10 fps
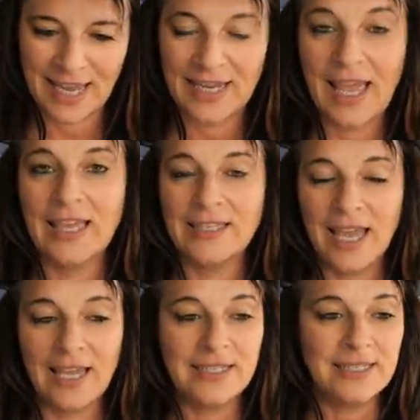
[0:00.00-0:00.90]
and had
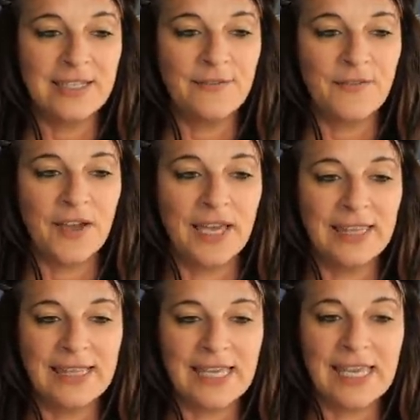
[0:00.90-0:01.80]
identify
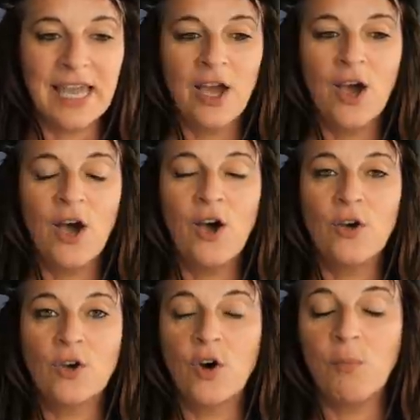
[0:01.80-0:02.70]
the
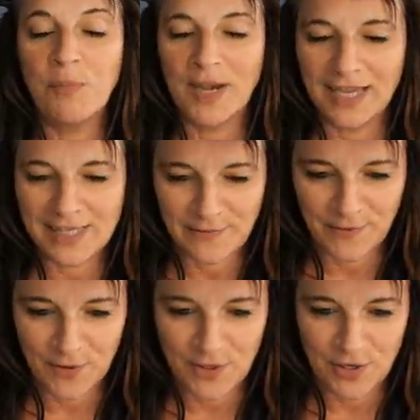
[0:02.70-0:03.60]
a complex
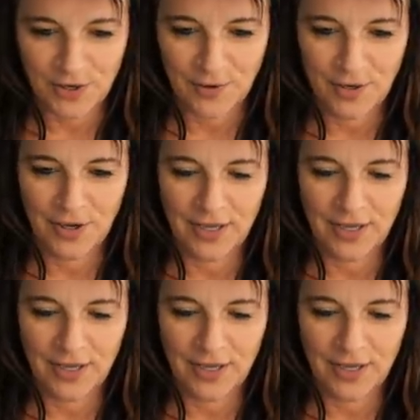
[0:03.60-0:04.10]
future.